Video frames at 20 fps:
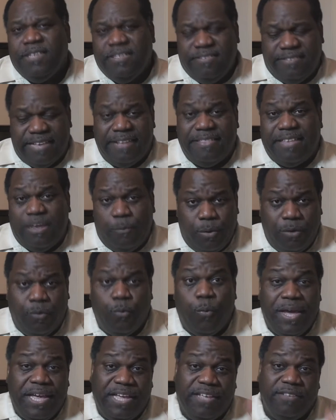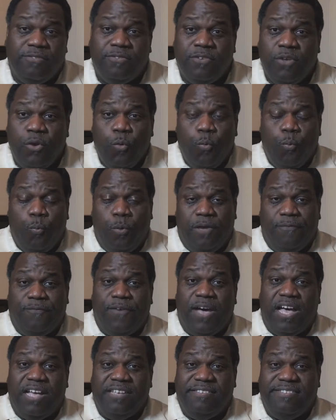Same thing with Queens, with
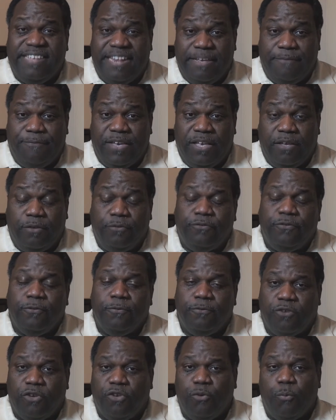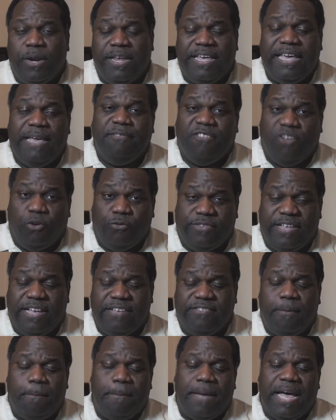city fields. So you want to keep those
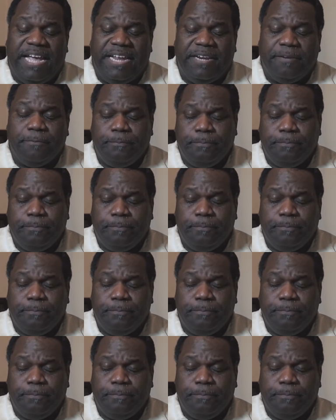things in mind.